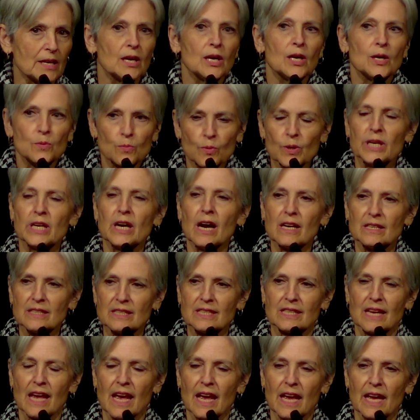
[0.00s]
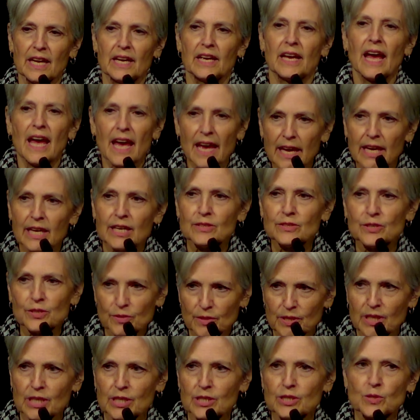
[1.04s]
we are saying end
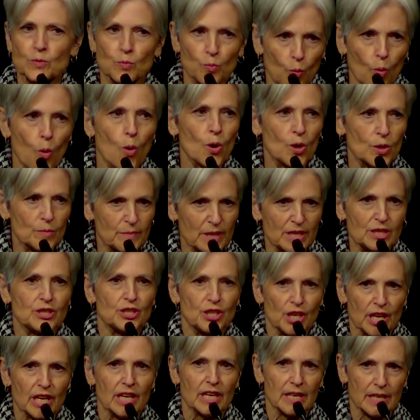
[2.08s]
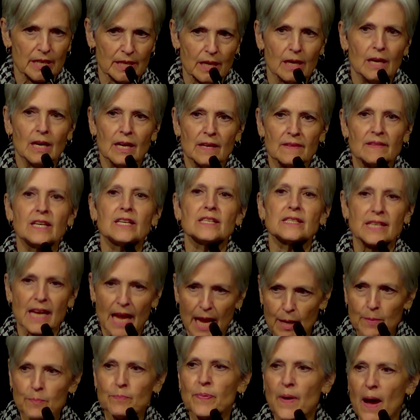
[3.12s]
this war machine, this
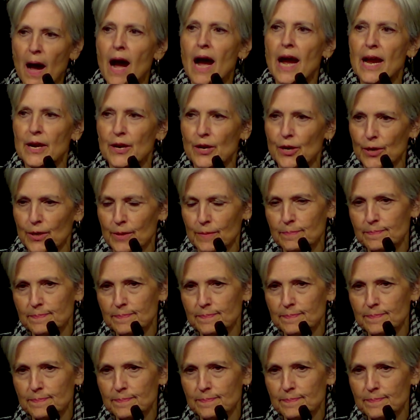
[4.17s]
empire.